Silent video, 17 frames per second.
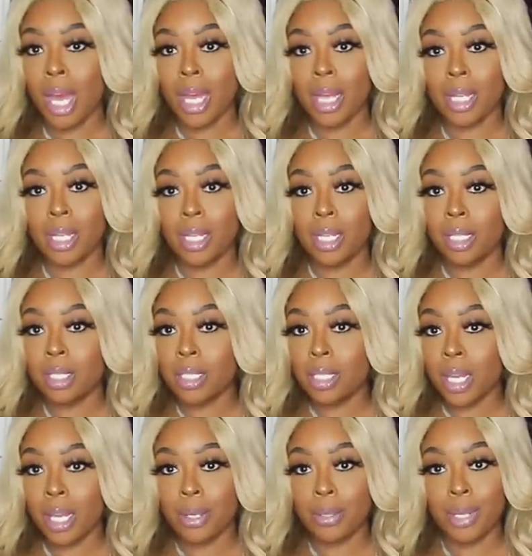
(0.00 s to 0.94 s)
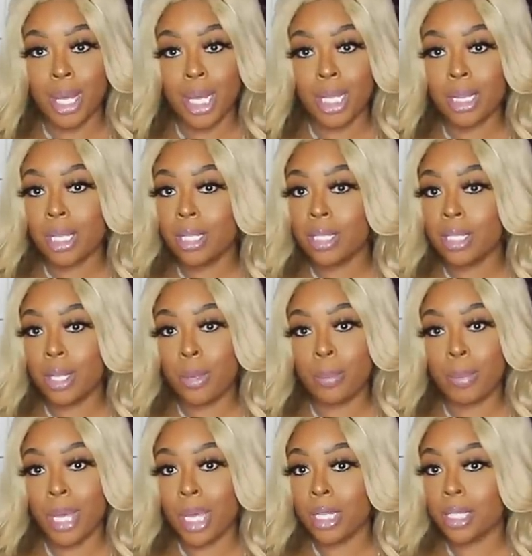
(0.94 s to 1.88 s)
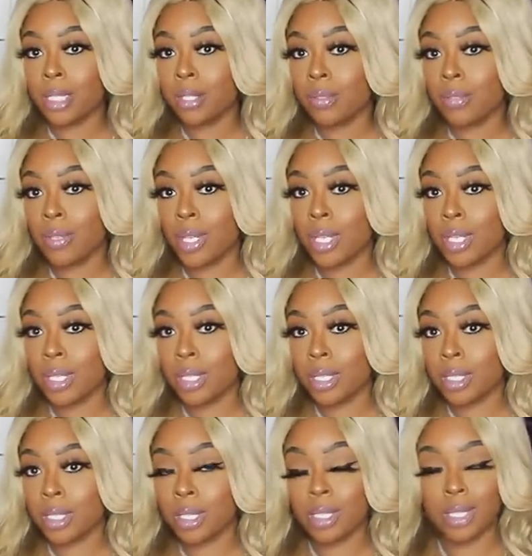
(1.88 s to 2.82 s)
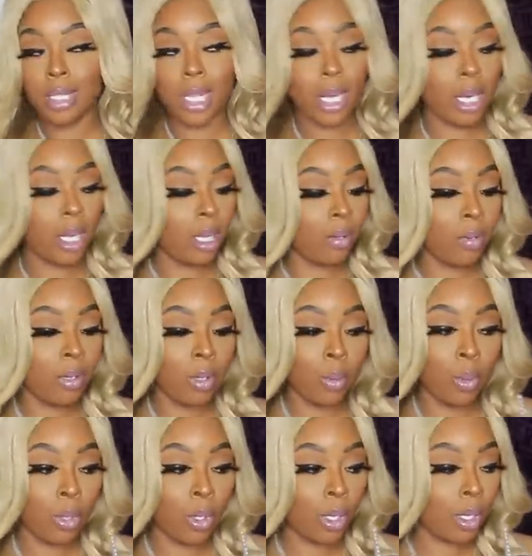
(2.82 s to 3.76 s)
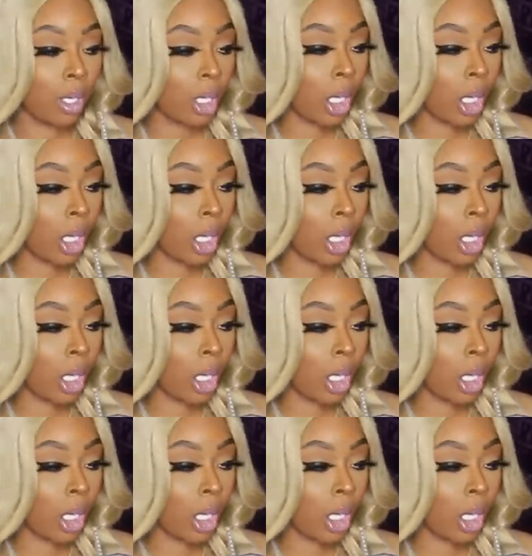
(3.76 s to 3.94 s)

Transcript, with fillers: I kid y'all not. This so massive. Sis gotta have her water.